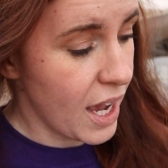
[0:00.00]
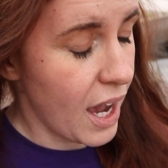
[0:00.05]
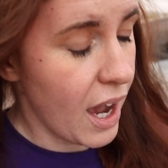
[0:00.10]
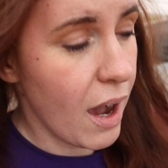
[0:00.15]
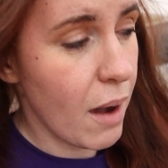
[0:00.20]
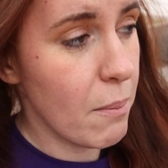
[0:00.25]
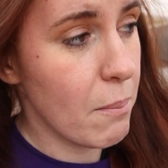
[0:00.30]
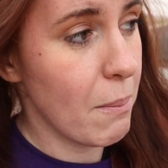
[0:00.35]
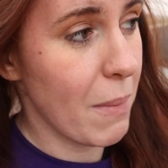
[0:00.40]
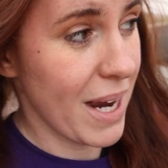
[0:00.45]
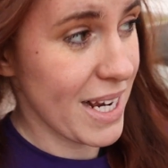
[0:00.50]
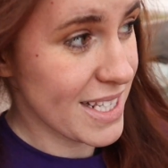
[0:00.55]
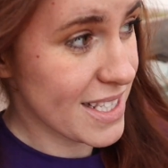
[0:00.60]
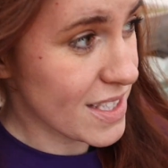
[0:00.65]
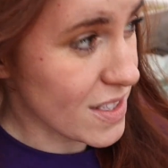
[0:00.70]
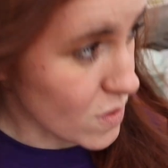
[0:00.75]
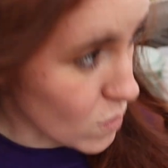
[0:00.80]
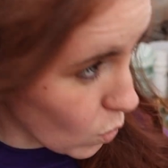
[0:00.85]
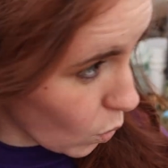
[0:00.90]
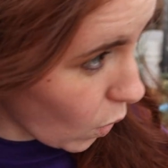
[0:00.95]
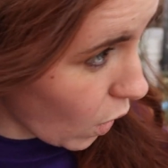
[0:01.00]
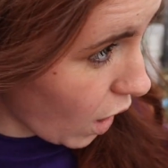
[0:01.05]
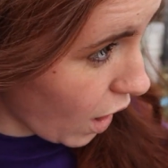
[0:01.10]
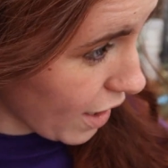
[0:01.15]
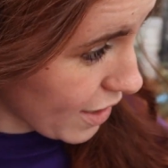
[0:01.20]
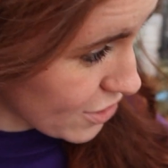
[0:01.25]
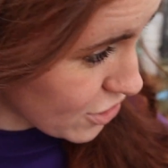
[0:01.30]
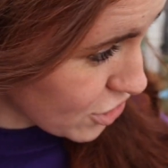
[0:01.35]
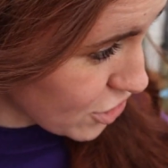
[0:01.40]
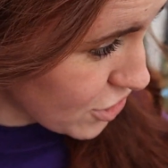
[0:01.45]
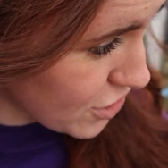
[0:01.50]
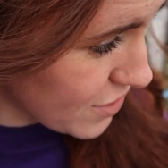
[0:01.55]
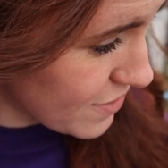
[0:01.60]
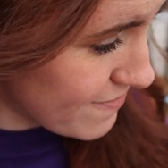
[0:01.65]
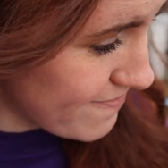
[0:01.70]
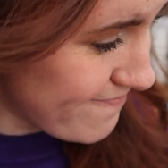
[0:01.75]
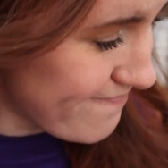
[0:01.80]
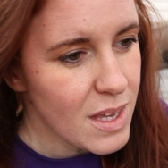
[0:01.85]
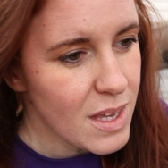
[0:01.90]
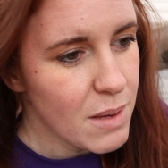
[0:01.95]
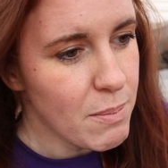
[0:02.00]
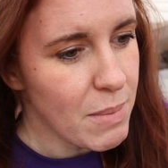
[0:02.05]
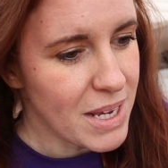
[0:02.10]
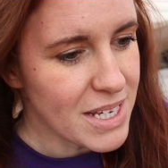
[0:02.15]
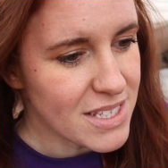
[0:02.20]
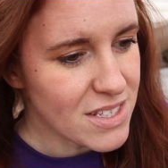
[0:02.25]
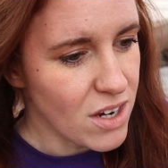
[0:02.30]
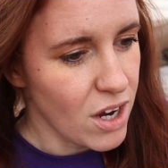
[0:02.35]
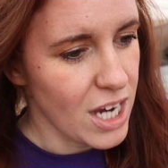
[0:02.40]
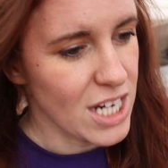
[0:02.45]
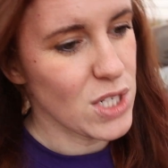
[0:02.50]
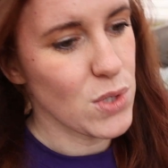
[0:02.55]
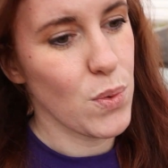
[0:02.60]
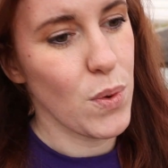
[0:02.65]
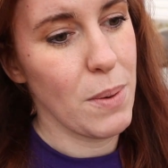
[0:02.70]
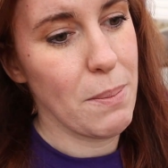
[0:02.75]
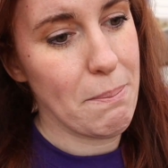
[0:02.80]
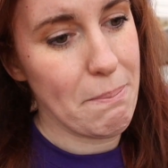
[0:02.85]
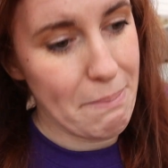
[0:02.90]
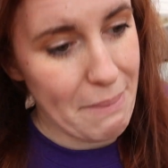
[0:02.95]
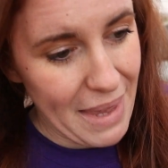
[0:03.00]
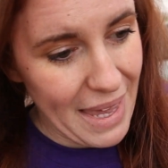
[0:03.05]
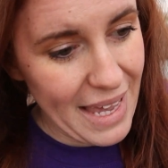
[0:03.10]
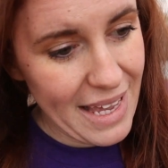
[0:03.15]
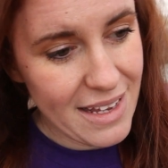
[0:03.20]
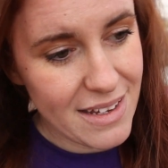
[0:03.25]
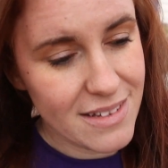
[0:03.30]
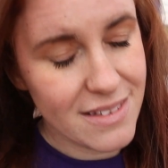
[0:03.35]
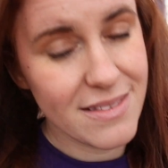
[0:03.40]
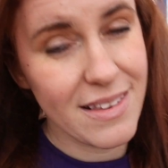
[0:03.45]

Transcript: Um, my squash, my squash were meh.